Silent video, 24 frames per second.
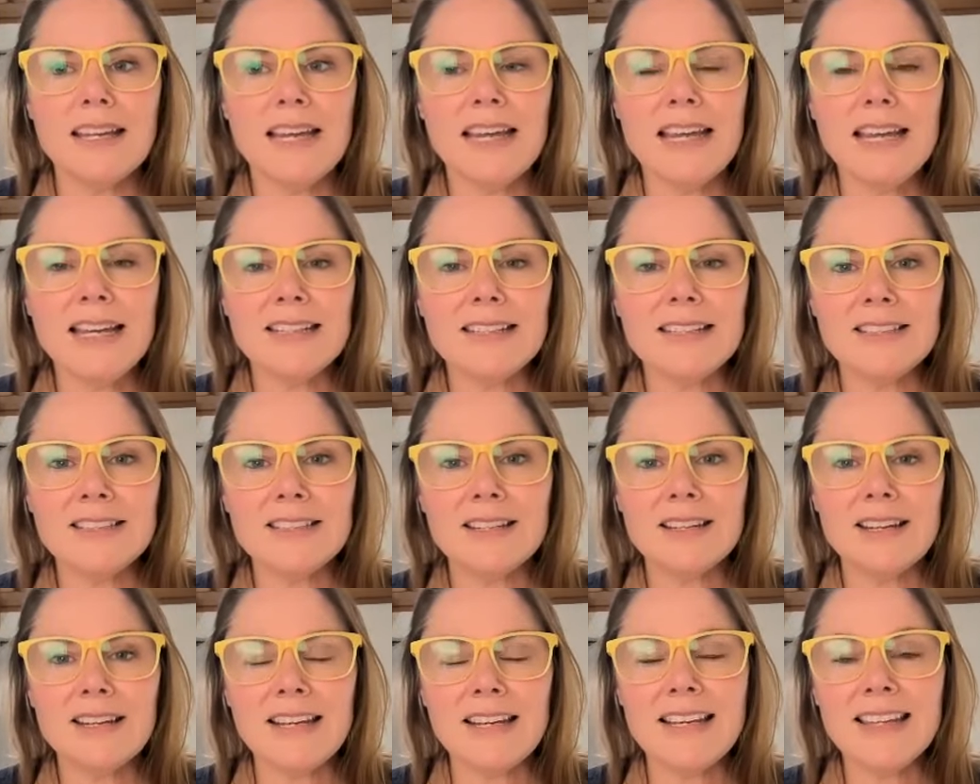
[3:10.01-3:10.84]

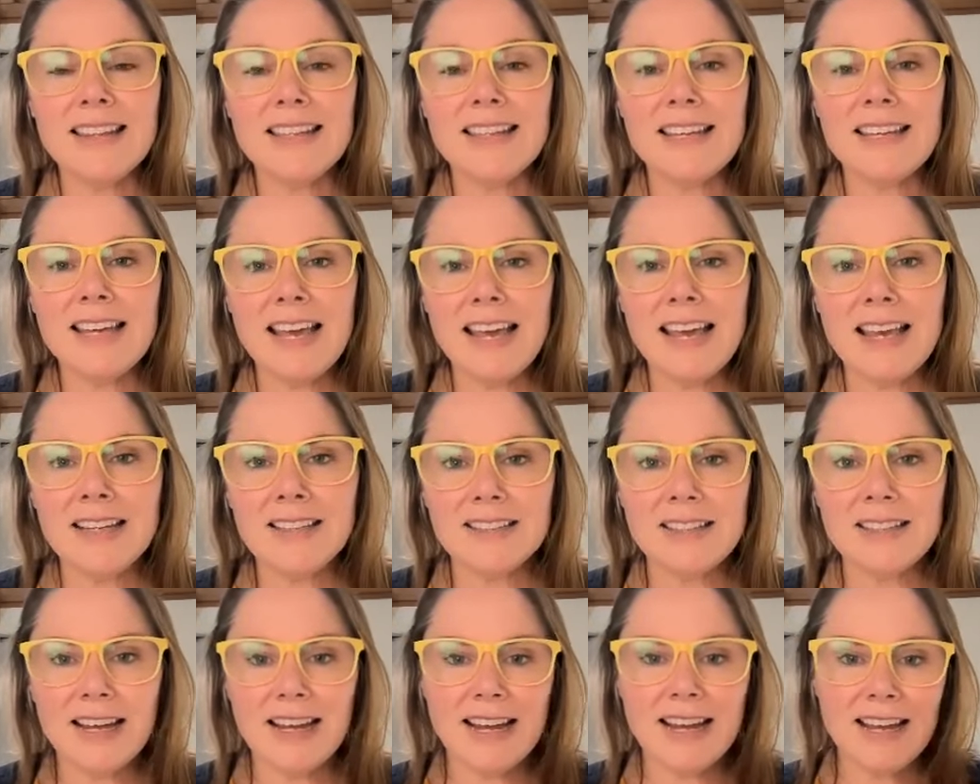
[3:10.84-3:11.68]
And in the
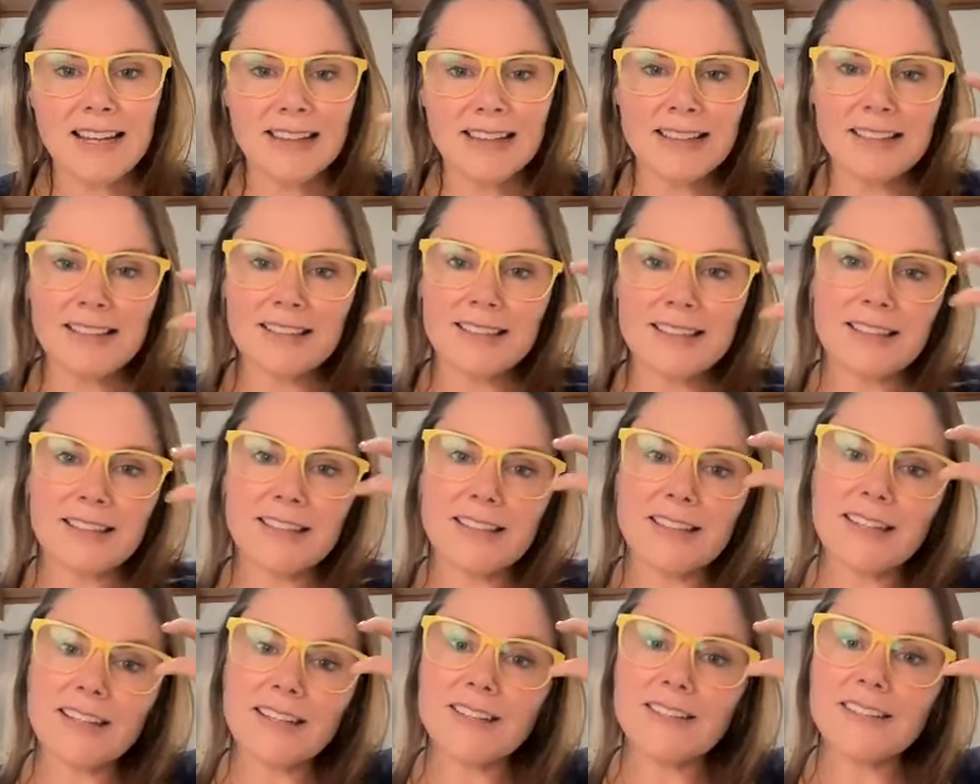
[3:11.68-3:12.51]
end, I had this
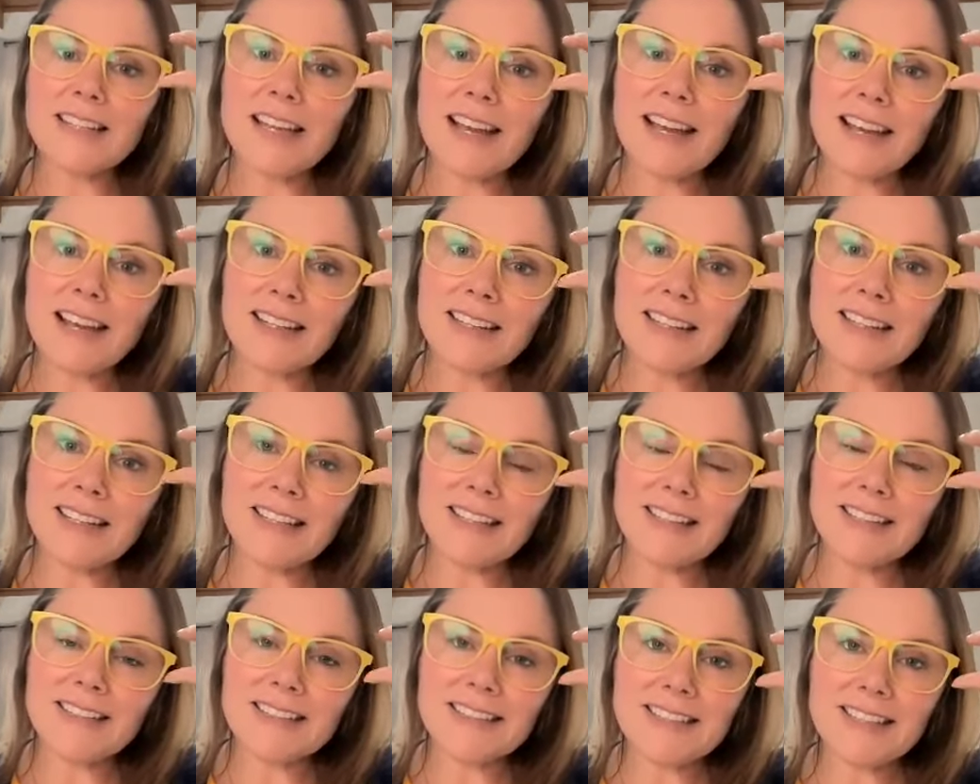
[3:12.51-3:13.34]
little
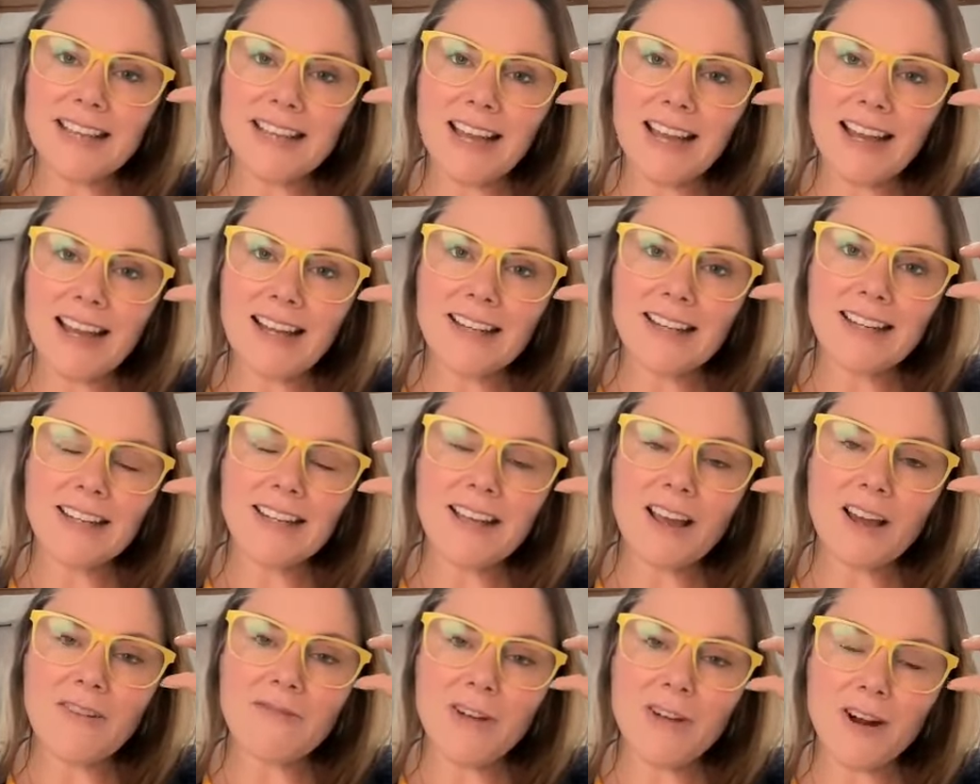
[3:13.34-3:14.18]
tiny side
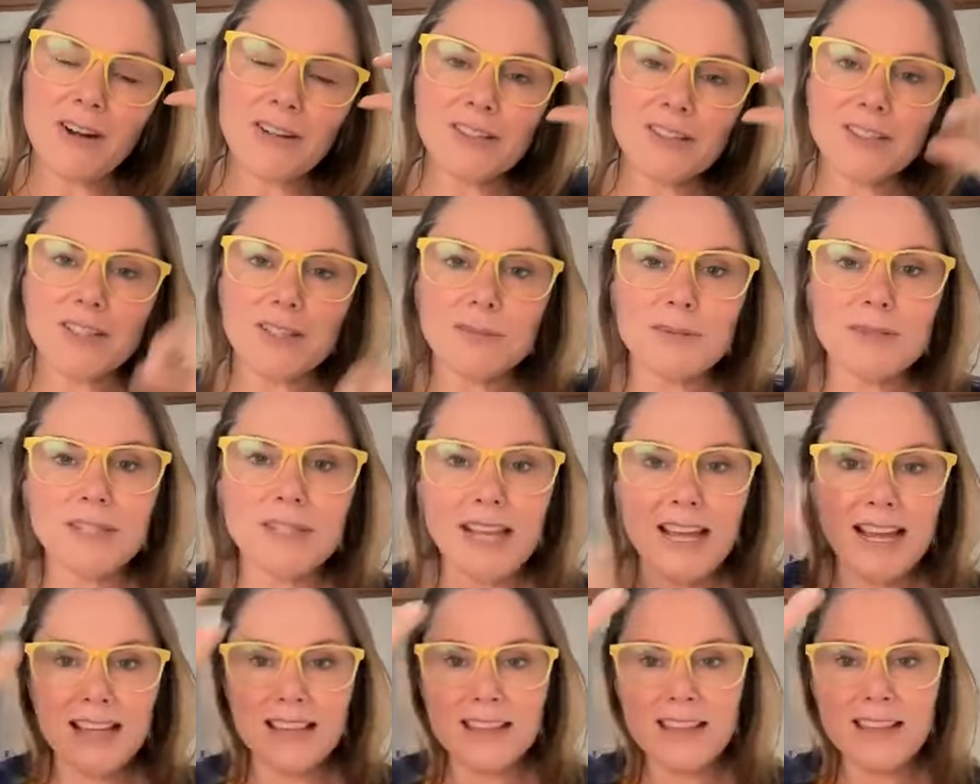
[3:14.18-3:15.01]
of hardships
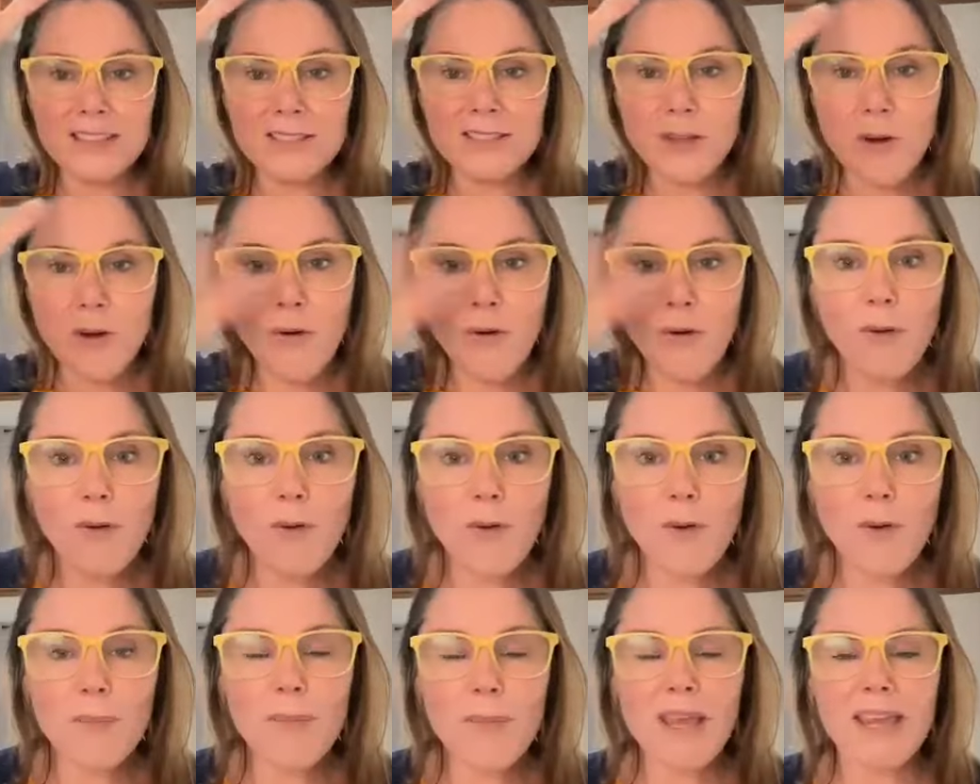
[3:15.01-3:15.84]
and this
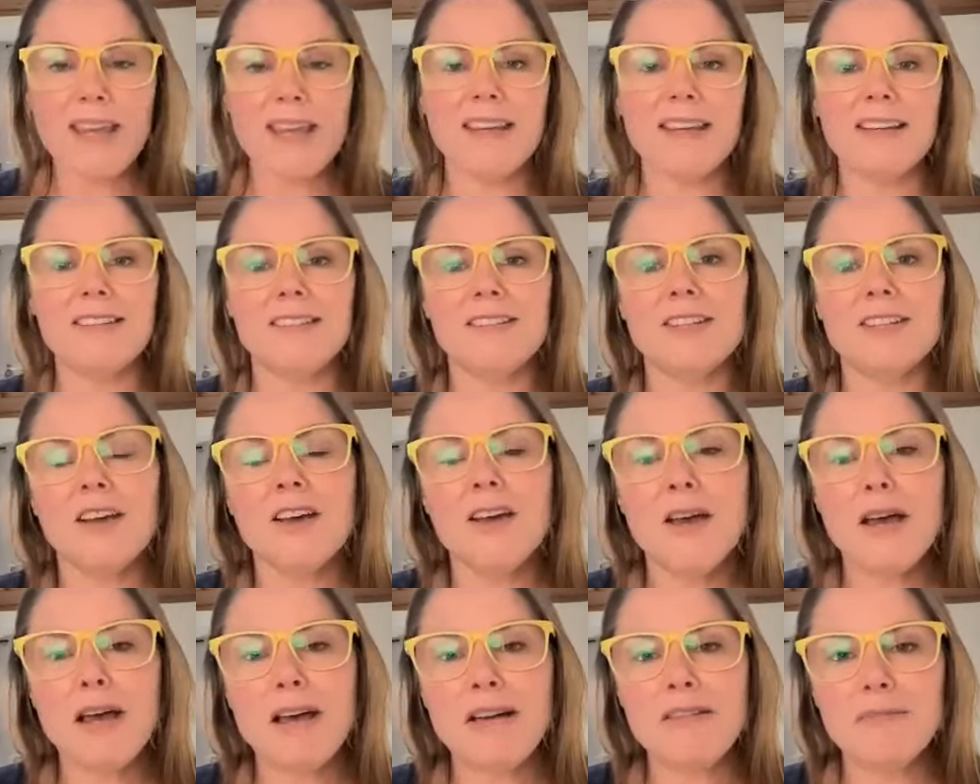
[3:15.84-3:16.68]
whole page
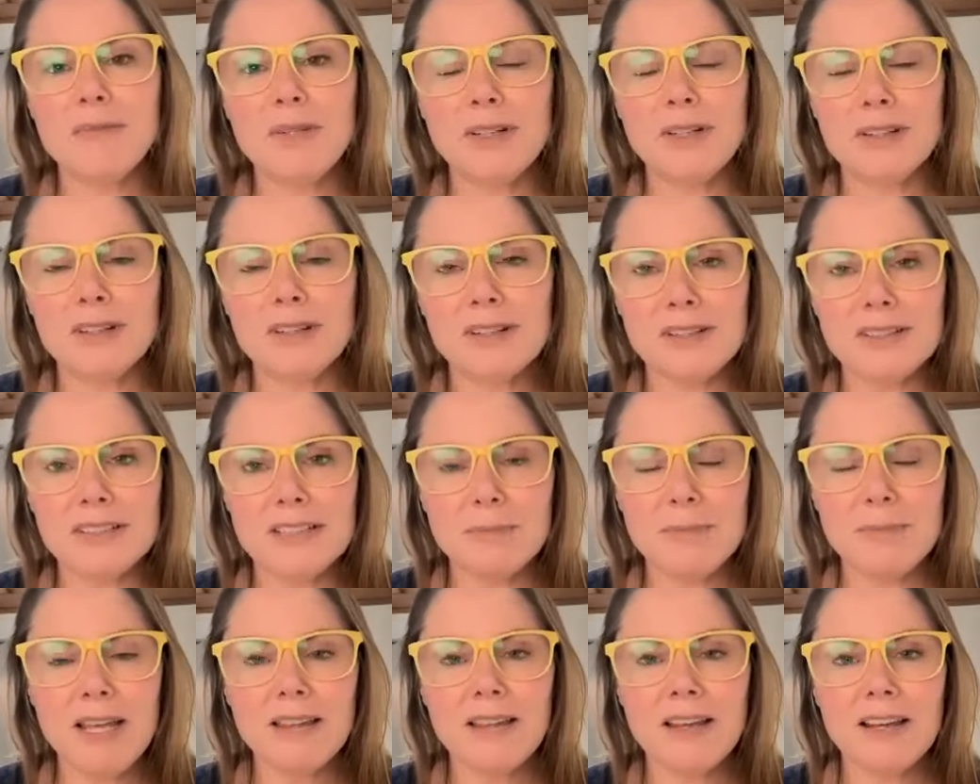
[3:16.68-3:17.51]
of miracles
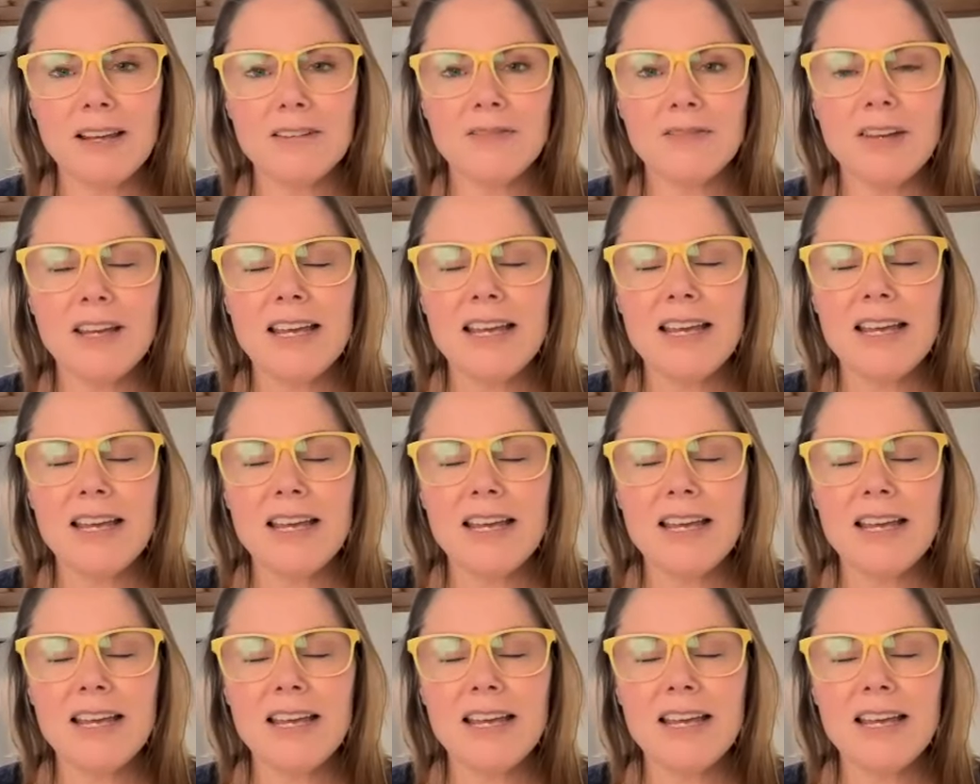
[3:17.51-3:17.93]
in my life.